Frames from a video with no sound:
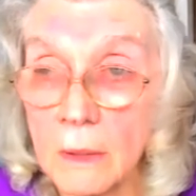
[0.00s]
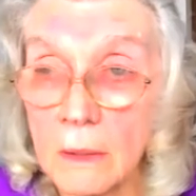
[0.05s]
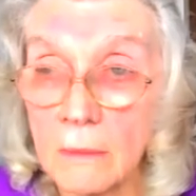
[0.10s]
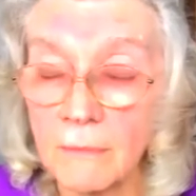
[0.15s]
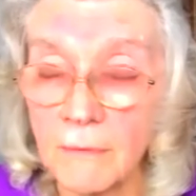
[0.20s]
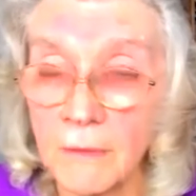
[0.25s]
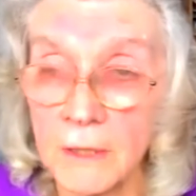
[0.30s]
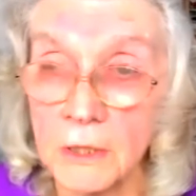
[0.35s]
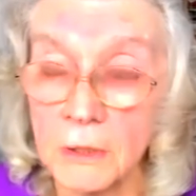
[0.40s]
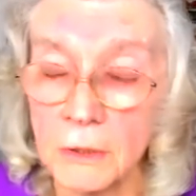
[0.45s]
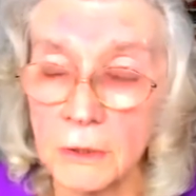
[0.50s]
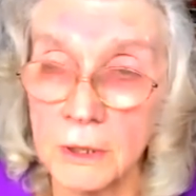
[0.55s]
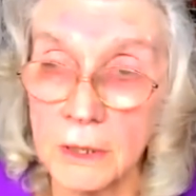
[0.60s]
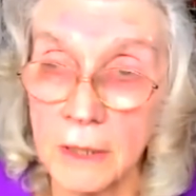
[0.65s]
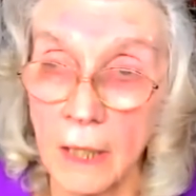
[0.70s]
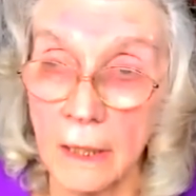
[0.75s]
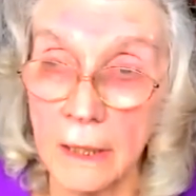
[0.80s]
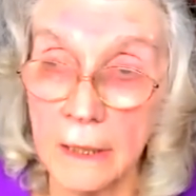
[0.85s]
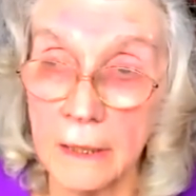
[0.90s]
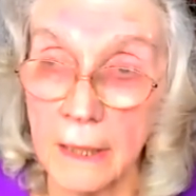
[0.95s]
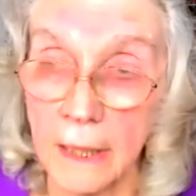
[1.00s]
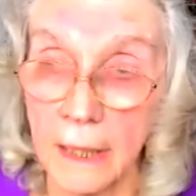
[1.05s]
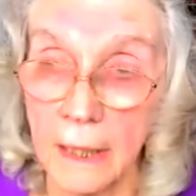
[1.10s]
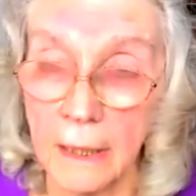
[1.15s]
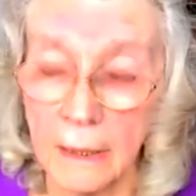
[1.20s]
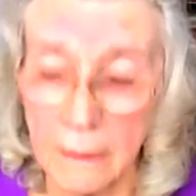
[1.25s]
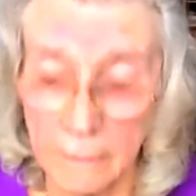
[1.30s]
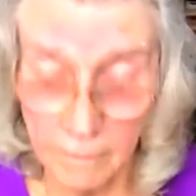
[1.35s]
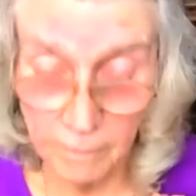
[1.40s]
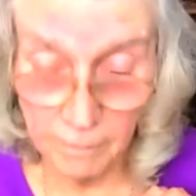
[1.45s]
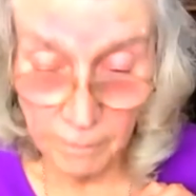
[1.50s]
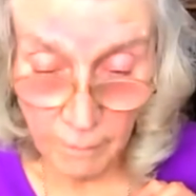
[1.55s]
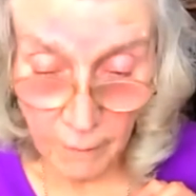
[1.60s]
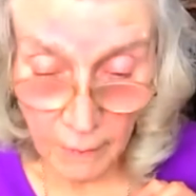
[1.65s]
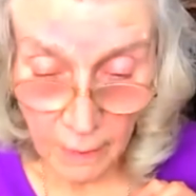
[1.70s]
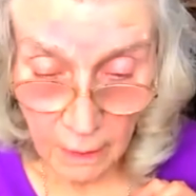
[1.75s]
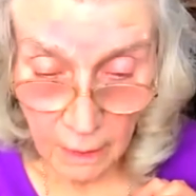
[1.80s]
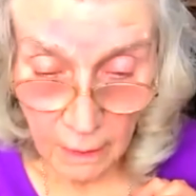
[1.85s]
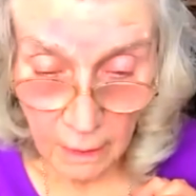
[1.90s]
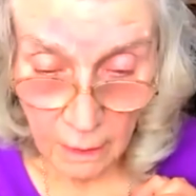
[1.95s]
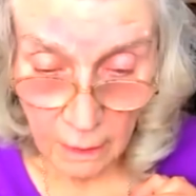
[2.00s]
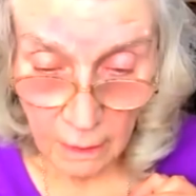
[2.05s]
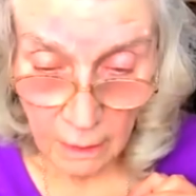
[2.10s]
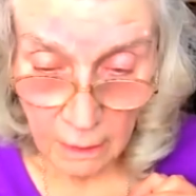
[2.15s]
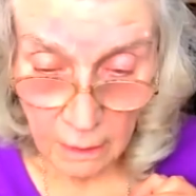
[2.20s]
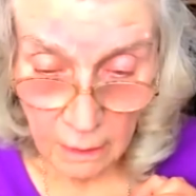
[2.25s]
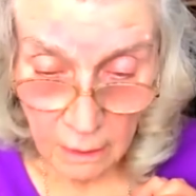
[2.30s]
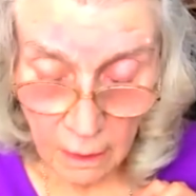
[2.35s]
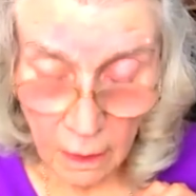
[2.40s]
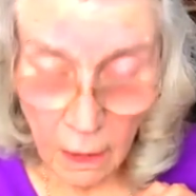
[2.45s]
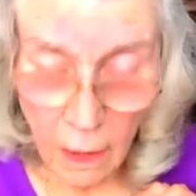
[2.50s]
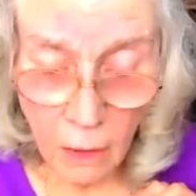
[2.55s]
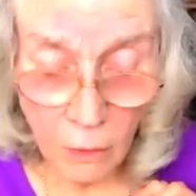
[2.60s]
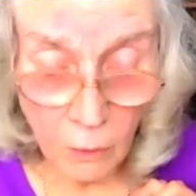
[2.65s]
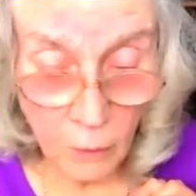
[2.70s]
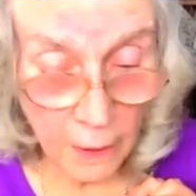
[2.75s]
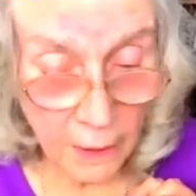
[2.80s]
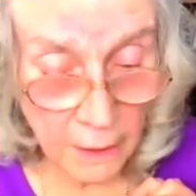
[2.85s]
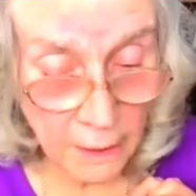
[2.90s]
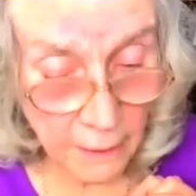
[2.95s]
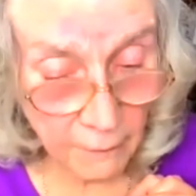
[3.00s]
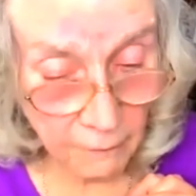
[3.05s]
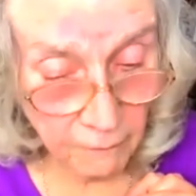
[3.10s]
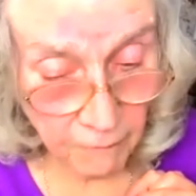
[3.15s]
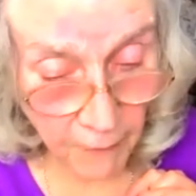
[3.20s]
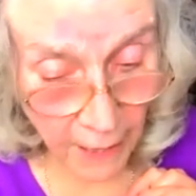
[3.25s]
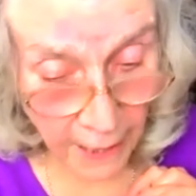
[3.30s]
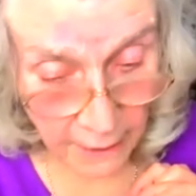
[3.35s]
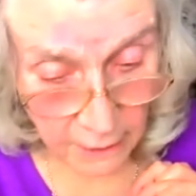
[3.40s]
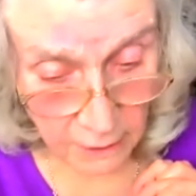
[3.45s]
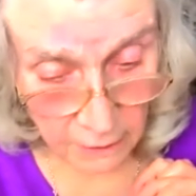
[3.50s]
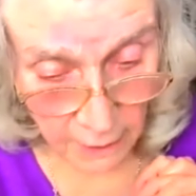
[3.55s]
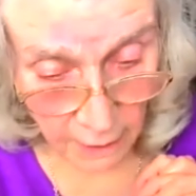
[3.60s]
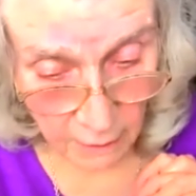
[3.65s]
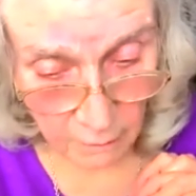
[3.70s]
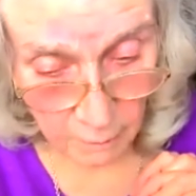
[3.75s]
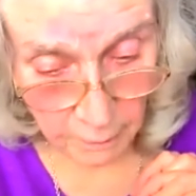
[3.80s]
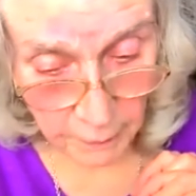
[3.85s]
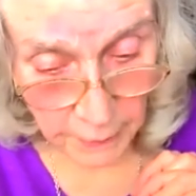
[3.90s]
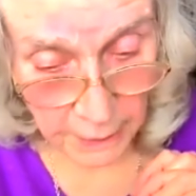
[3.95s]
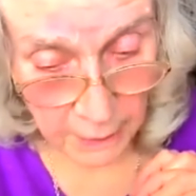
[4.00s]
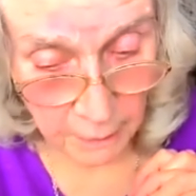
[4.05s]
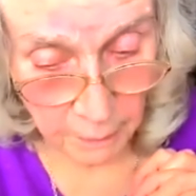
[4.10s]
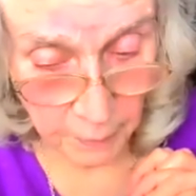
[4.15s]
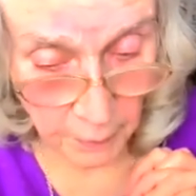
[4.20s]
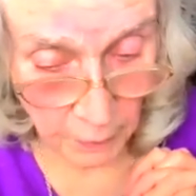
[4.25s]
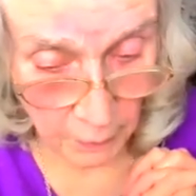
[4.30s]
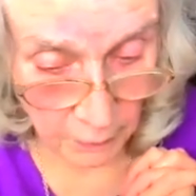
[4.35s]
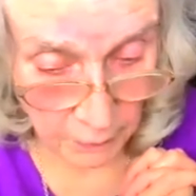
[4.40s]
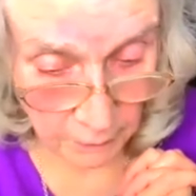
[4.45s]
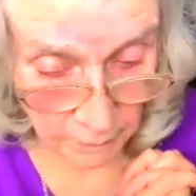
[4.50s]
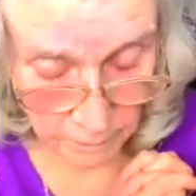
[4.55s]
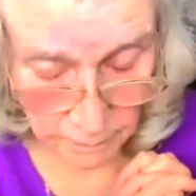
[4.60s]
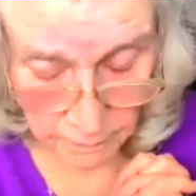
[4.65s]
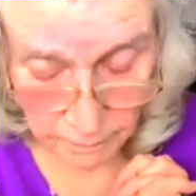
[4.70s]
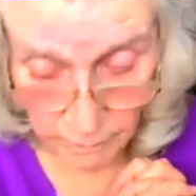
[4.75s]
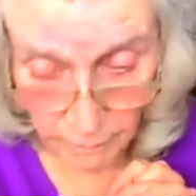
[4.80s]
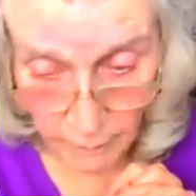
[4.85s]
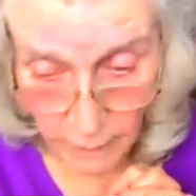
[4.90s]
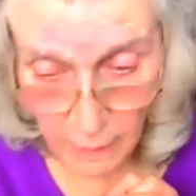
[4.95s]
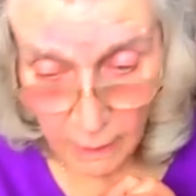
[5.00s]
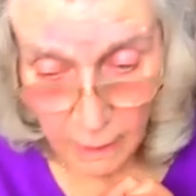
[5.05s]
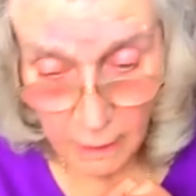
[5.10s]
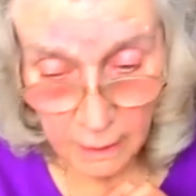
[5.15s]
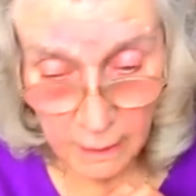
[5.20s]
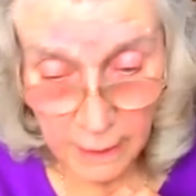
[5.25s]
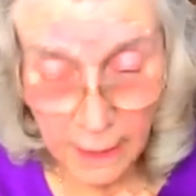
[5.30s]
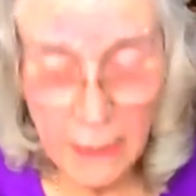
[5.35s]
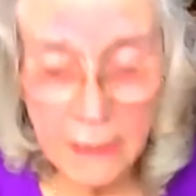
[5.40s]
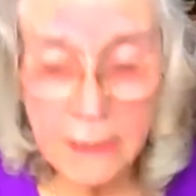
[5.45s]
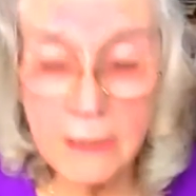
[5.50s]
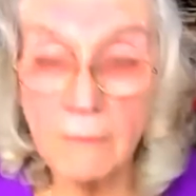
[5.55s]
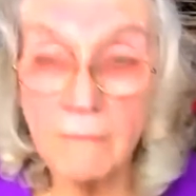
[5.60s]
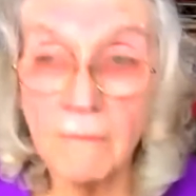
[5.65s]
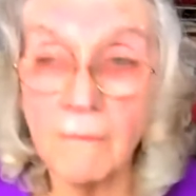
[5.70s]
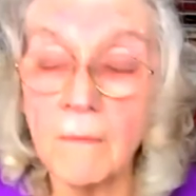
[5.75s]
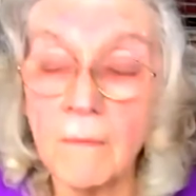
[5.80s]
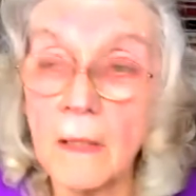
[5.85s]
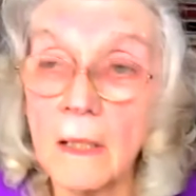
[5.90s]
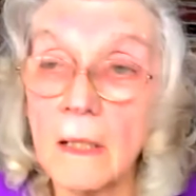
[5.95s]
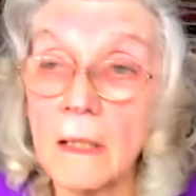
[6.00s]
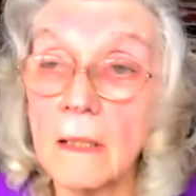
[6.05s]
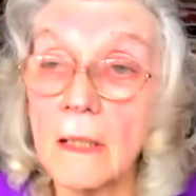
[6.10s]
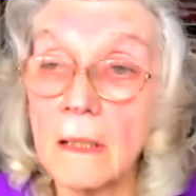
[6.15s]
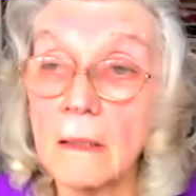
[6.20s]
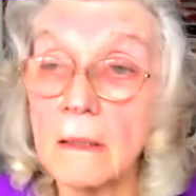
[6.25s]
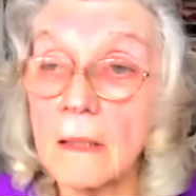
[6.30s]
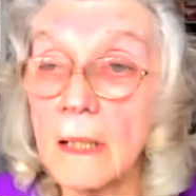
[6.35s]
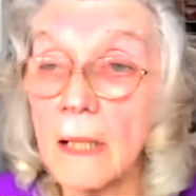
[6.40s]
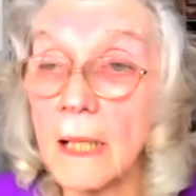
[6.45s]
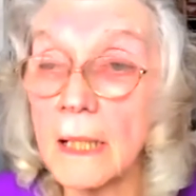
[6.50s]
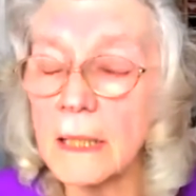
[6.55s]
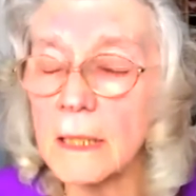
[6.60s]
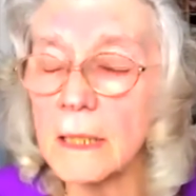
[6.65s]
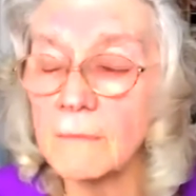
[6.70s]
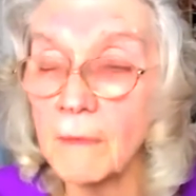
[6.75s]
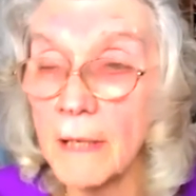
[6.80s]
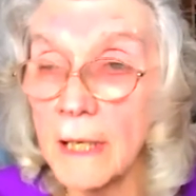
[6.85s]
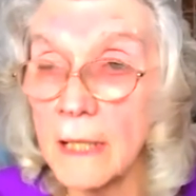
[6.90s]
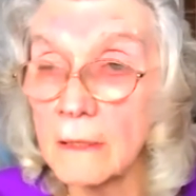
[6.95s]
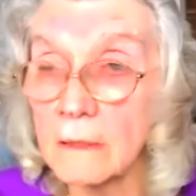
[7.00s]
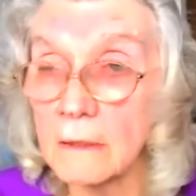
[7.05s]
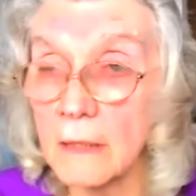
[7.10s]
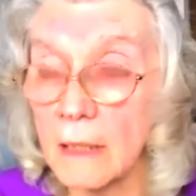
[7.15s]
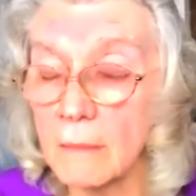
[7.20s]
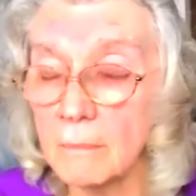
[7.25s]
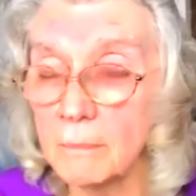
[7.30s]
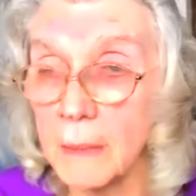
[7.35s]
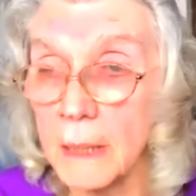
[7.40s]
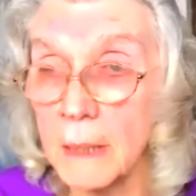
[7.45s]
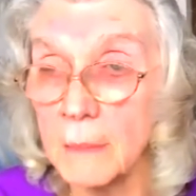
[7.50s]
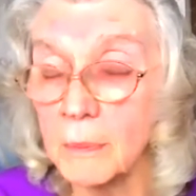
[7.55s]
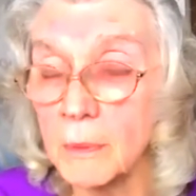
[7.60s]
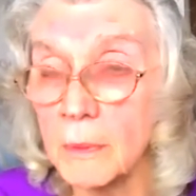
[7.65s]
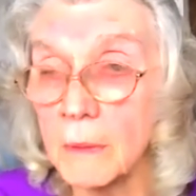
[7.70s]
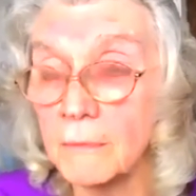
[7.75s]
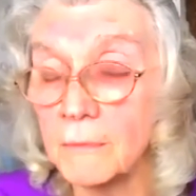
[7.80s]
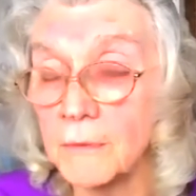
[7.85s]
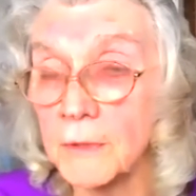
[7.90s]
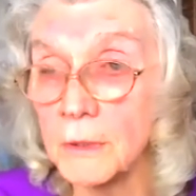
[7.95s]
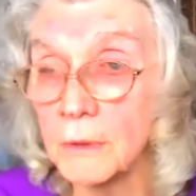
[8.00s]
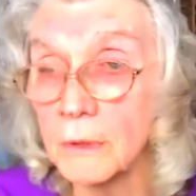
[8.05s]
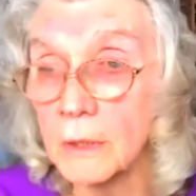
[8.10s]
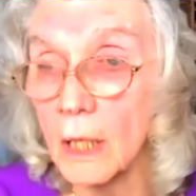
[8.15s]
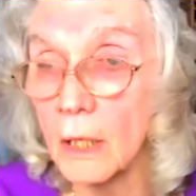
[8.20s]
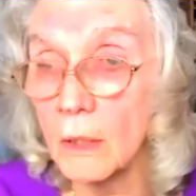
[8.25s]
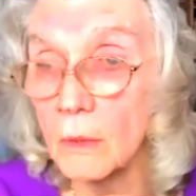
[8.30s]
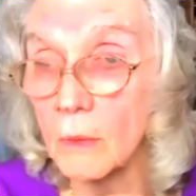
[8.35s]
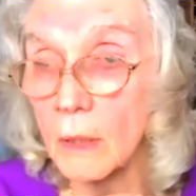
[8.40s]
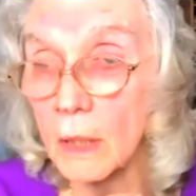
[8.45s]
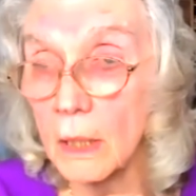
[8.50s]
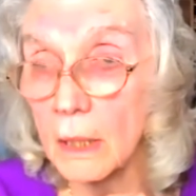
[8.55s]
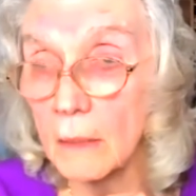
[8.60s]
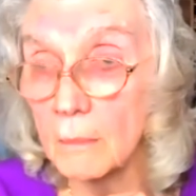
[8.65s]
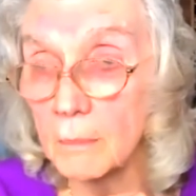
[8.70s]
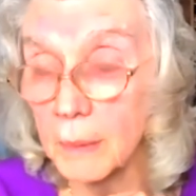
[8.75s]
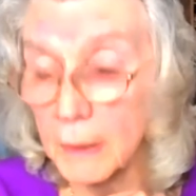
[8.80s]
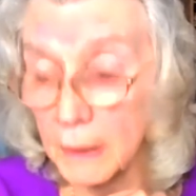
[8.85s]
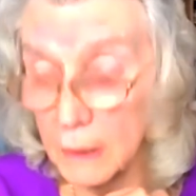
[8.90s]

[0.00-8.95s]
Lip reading: official site there. Oh, and the fairground people. There's a ex-fairground people if you go up